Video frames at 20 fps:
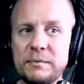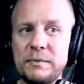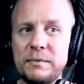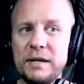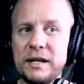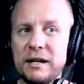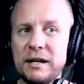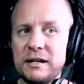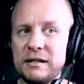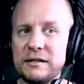
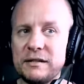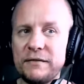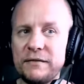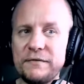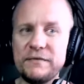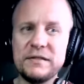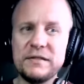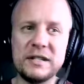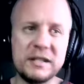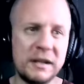because
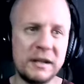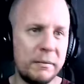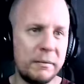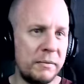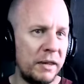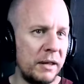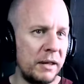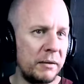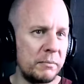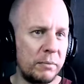if
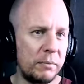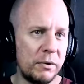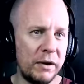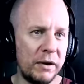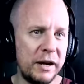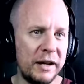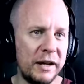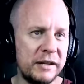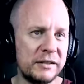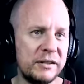something
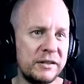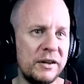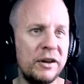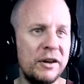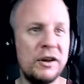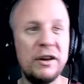breaks,